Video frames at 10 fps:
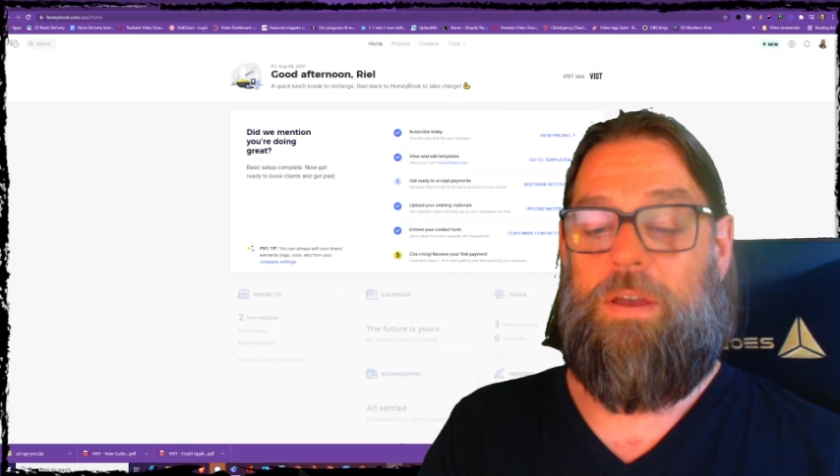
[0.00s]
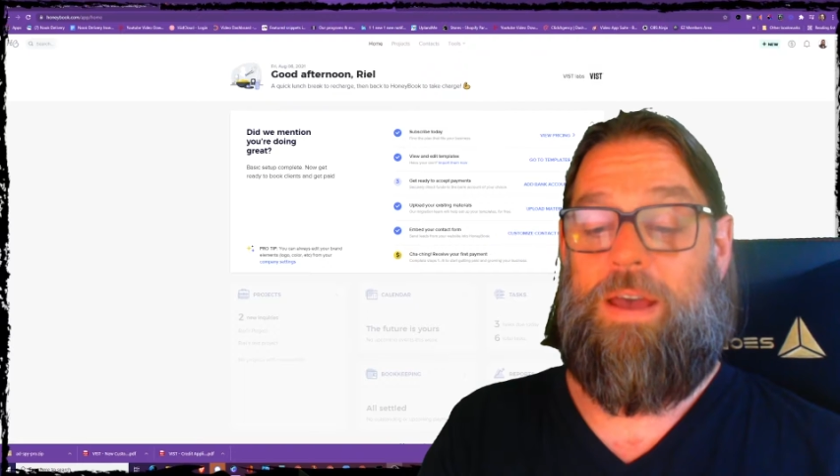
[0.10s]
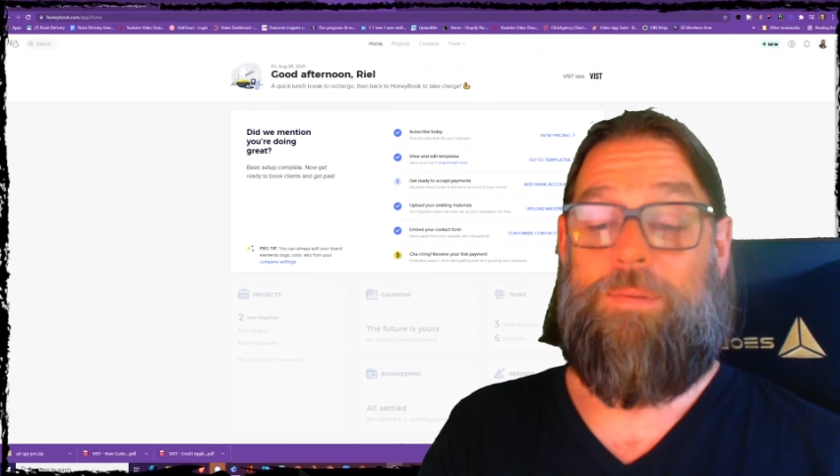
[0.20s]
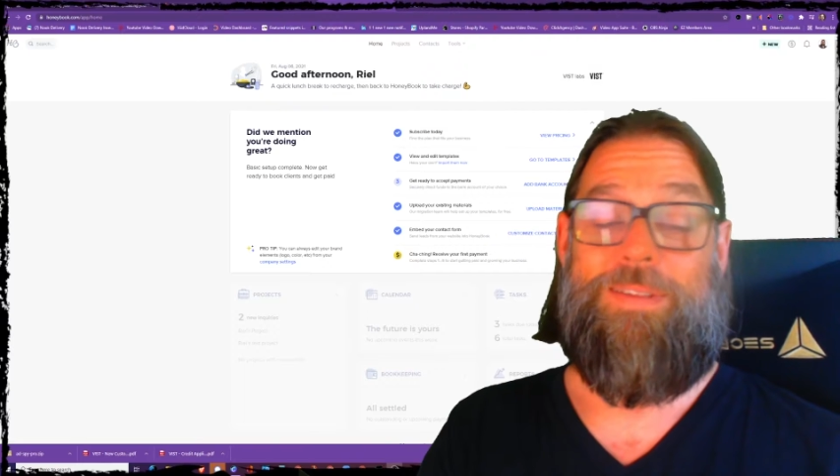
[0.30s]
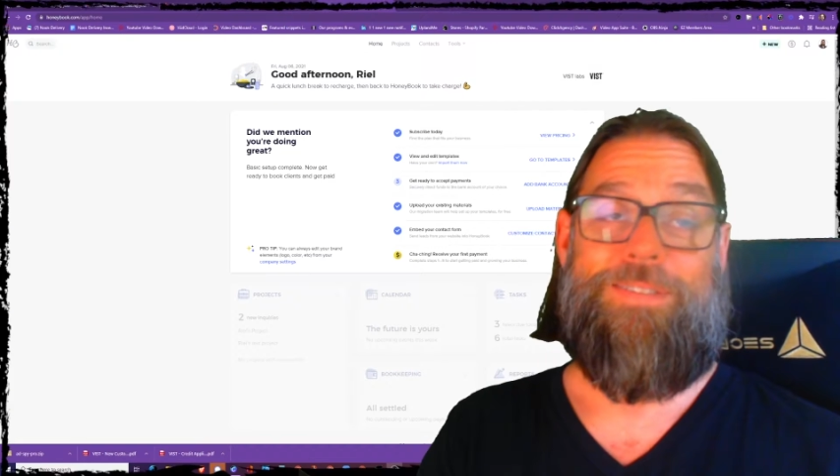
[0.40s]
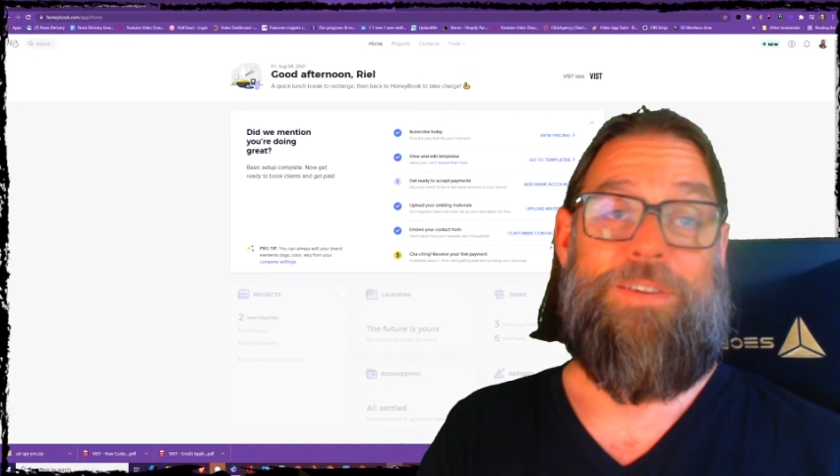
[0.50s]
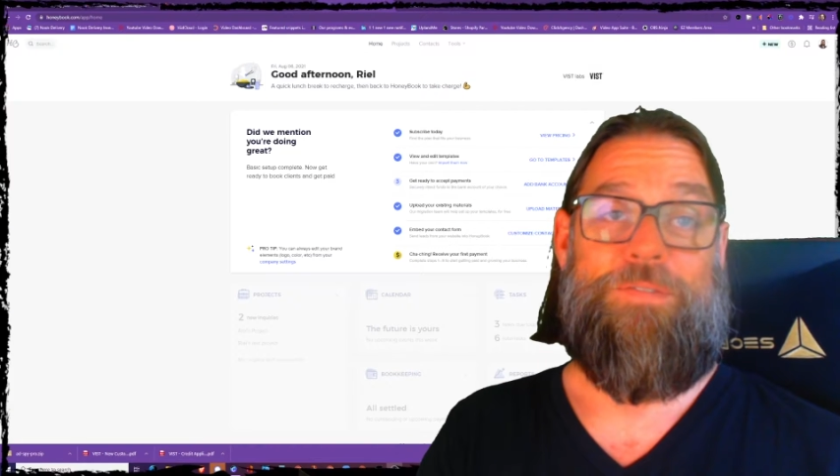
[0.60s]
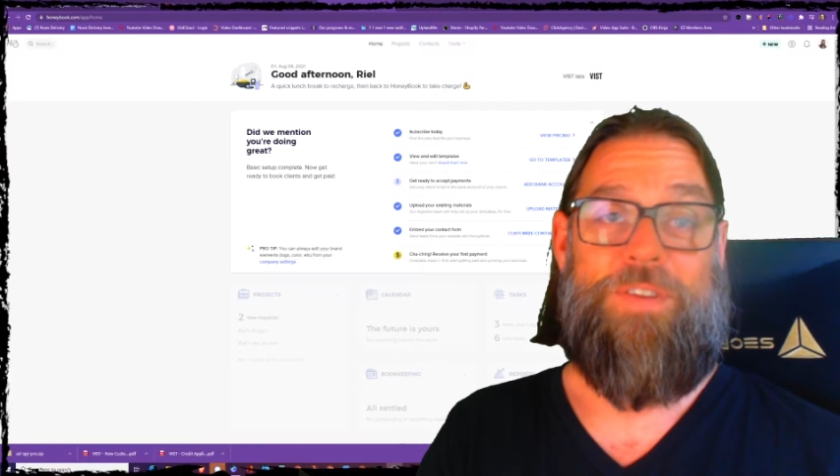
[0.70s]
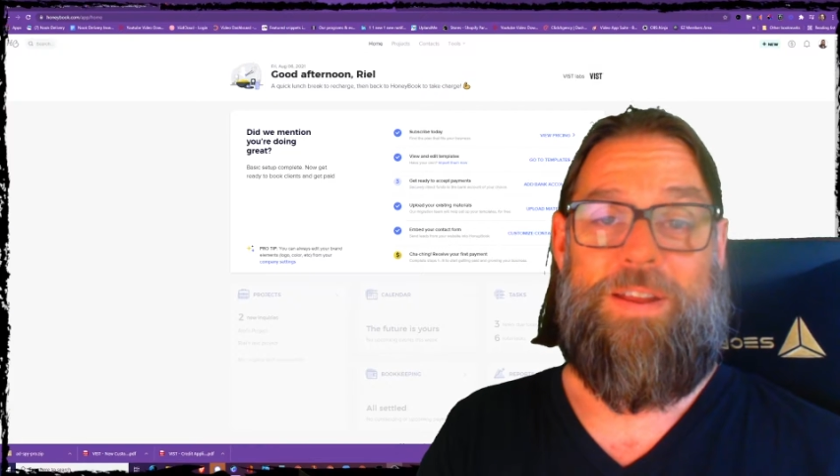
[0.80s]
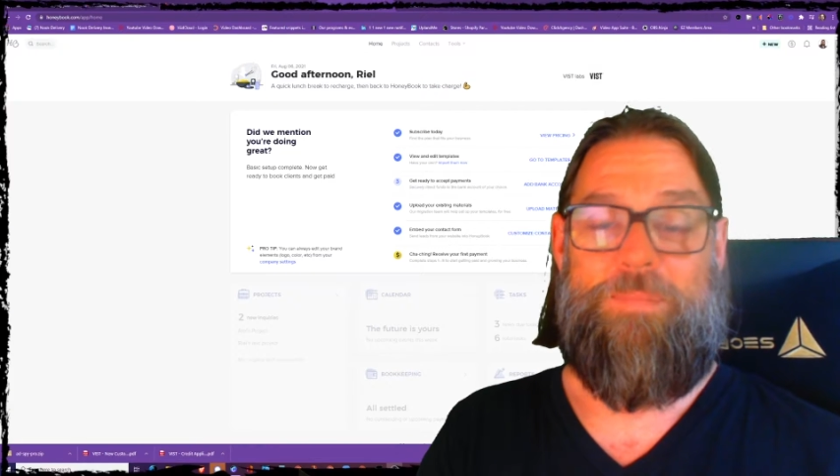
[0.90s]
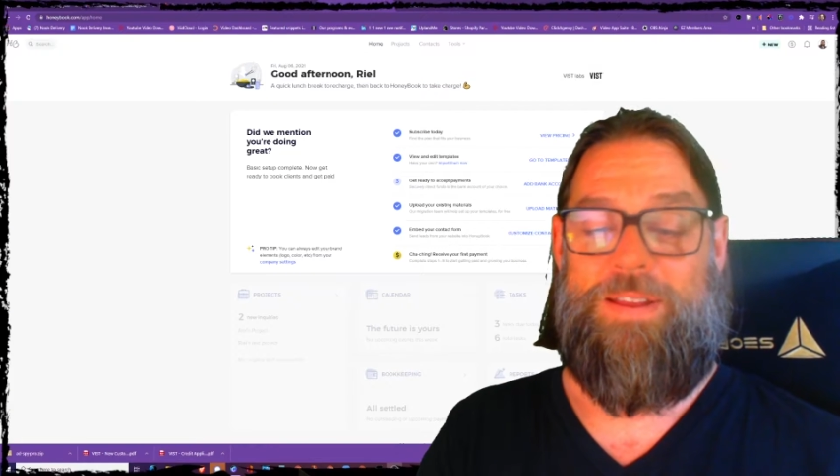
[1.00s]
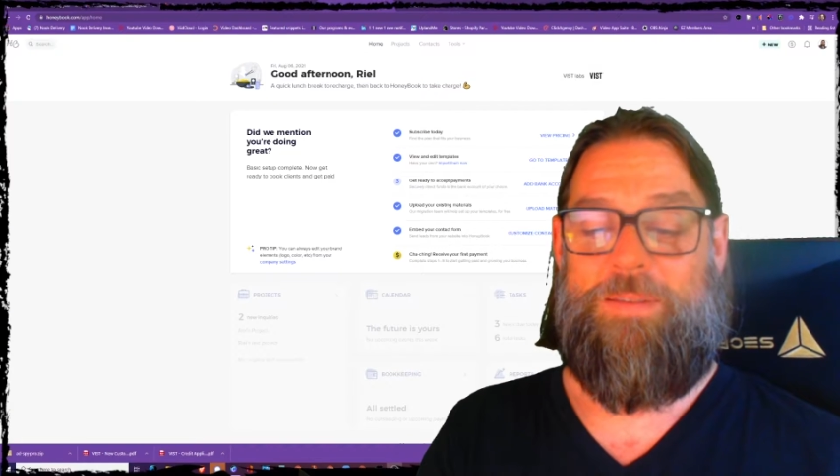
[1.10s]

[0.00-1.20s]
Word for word: I mean this is good for anybody,